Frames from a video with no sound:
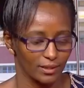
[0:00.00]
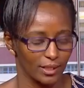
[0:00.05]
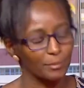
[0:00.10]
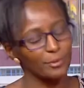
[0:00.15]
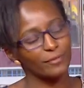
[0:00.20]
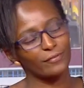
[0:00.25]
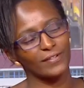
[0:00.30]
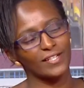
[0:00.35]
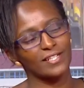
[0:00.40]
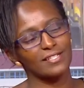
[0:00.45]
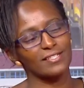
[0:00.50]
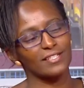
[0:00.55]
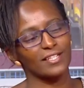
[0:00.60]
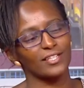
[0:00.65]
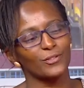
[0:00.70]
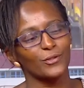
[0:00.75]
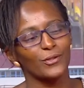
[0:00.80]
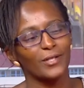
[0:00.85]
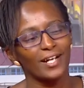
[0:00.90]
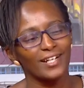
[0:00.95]
let me first
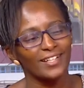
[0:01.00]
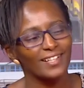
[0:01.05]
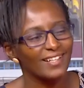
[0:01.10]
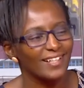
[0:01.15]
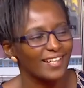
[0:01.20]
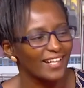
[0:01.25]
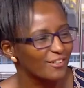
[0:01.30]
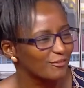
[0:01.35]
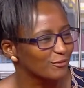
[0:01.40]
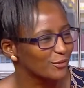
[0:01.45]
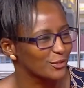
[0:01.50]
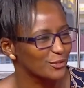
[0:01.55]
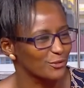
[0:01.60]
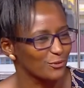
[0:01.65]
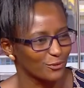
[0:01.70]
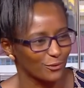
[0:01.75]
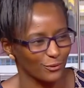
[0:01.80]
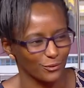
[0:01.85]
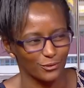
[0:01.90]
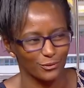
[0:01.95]
say you can't love what
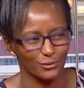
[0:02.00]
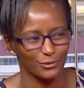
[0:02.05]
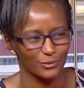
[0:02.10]
you don't